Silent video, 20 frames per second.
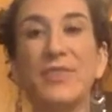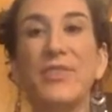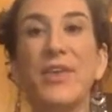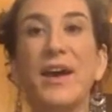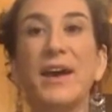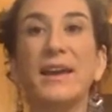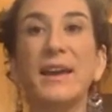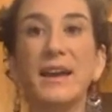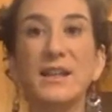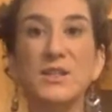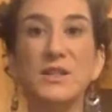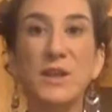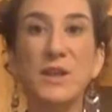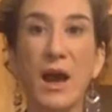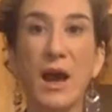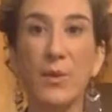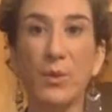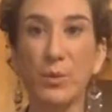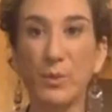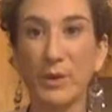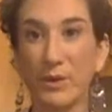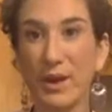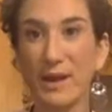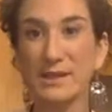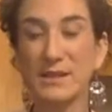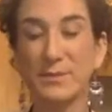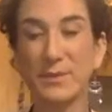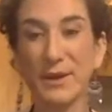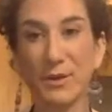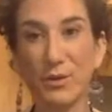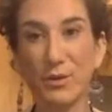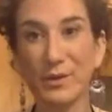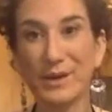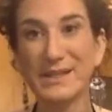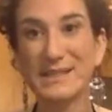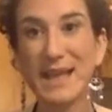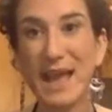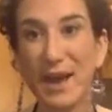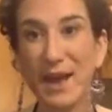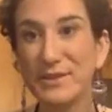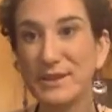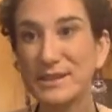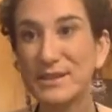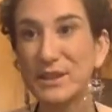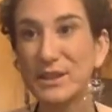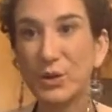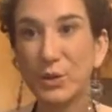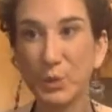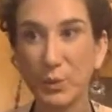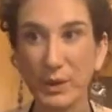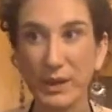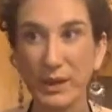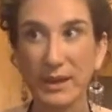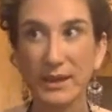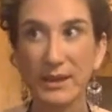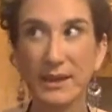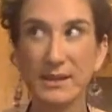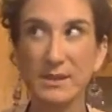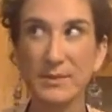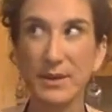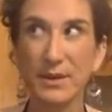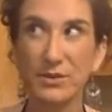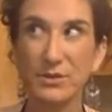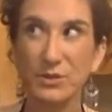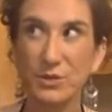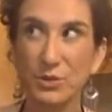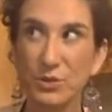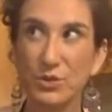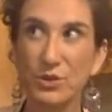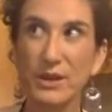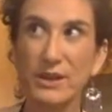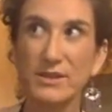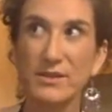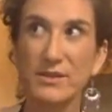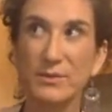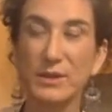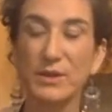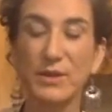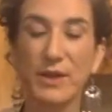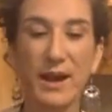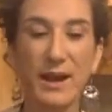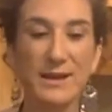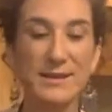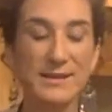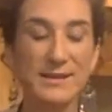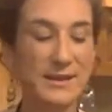that gets our wheatgrass and microgreens every single week. He gets about two trays of wheatgrass